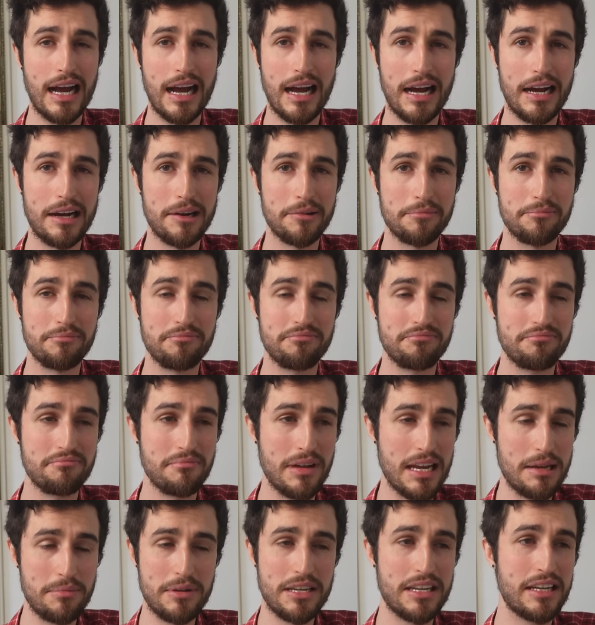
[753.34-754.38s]
um,
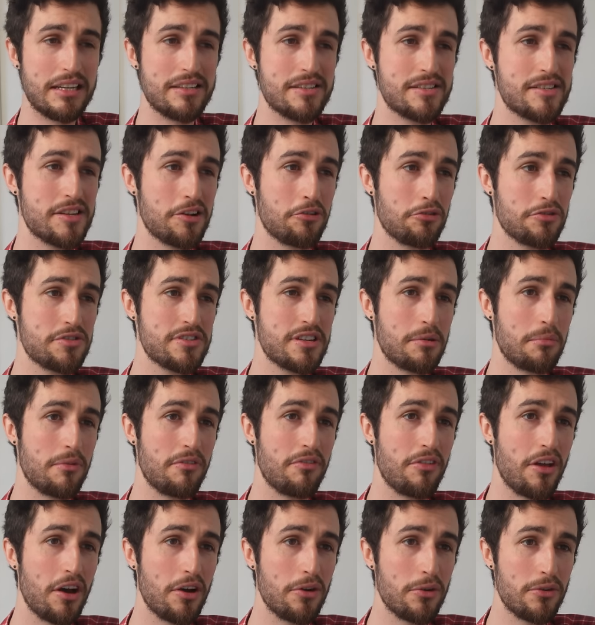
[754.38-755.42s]
maybe consider some
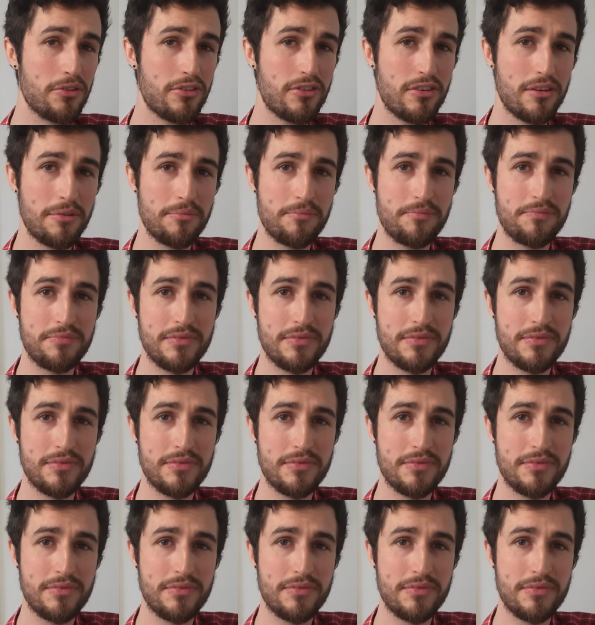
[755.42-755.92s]
of those.